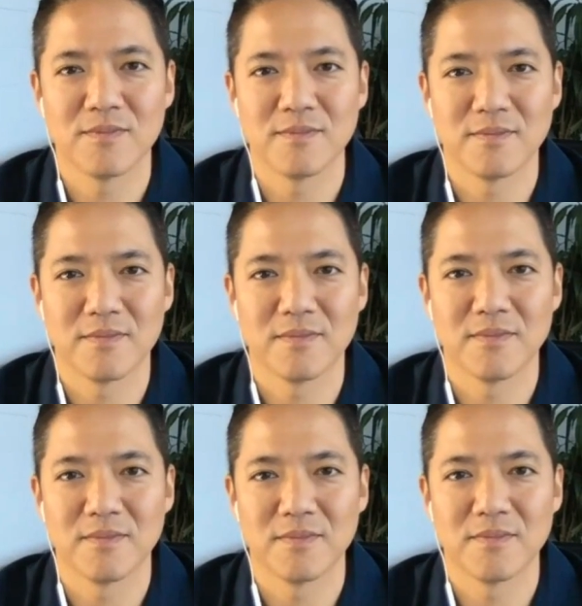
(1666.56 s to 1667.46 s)

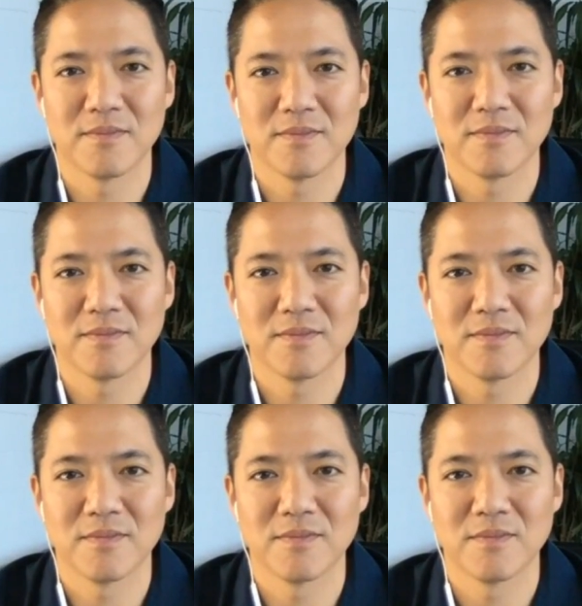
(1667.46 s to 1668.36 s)

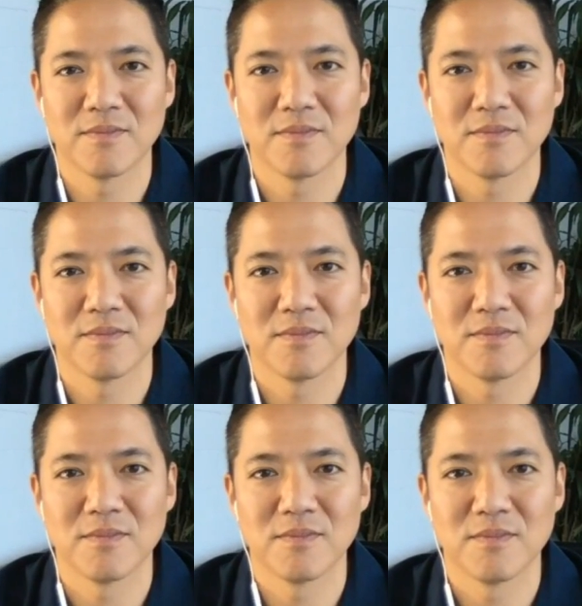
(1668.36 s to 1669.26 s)

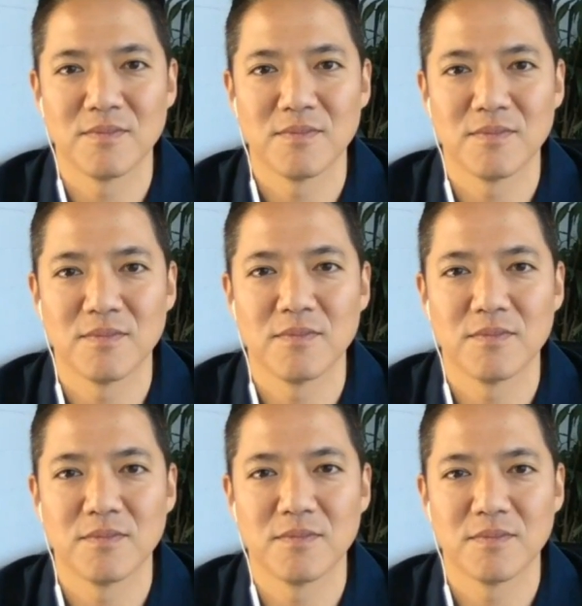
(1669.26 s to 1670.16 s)

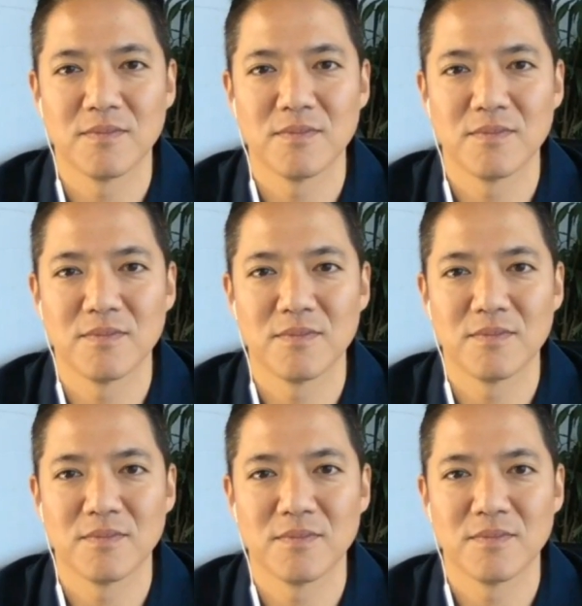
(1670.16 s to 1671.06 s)

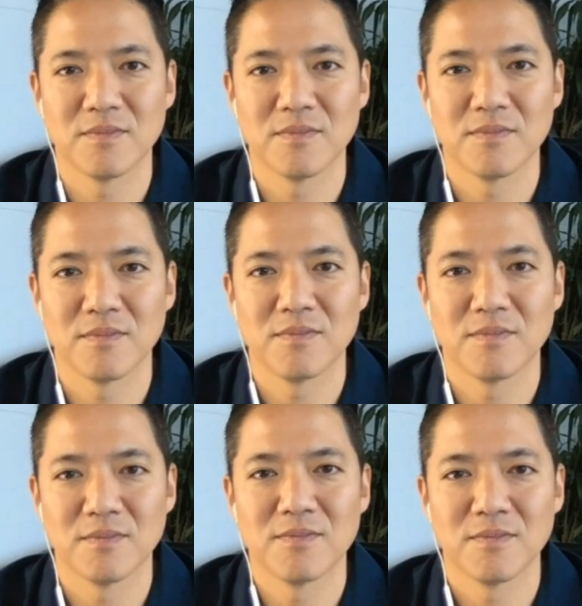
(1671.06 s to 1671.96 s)
This person isn't speaking.